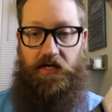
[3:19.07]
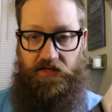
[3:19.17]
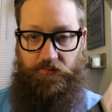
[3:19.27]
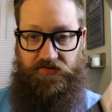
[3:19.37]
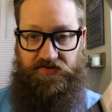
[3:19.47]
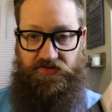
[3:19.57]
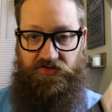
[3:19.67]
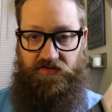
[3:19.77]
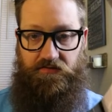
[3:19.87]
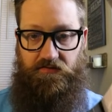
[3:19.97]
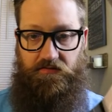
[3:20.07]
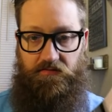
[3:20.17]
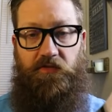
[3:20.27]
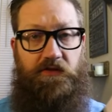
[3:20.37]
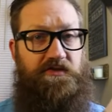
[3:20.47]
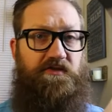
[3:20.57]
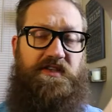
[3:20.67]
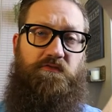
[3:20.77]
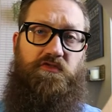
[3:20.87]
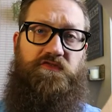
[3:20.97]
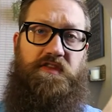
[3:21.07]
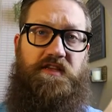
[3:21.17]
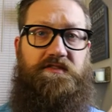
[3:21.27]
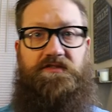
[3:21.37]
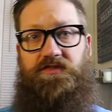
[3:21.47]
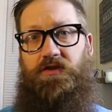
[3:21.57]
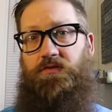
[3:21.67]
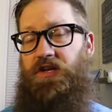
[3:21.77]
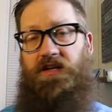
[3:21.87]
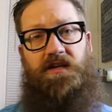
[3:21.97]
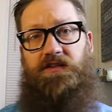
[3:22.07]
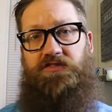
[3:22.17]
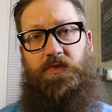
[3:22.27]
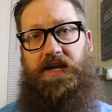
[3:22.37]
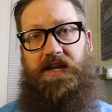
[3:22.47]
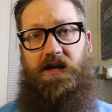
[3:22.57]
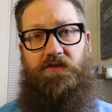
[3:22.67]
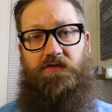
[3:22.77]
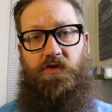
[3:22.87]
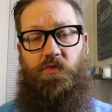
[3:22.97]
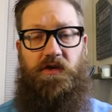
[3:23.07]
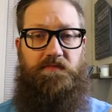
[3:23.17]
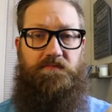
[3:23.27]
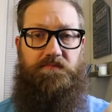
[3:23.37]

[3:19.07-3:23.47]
and the position. There's no set rules for this, so tweak it however you want.